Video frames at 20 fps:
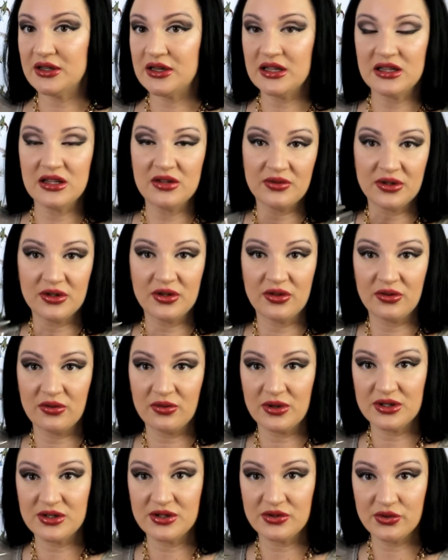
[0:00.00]
not even
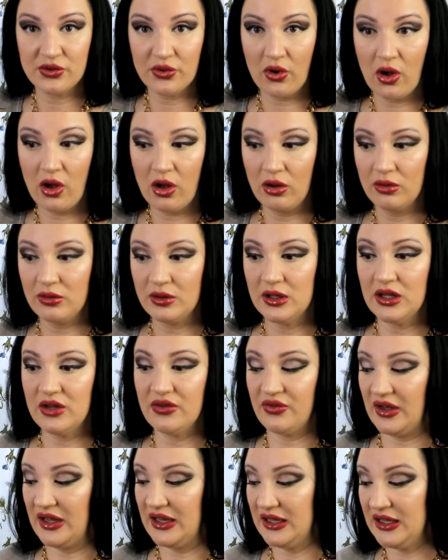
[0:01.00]
through a straw,
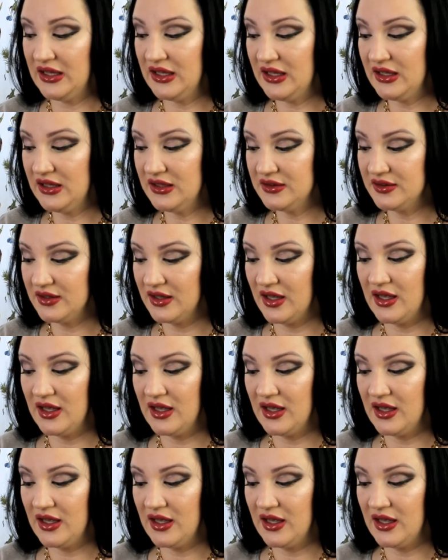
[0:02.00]
if I eat.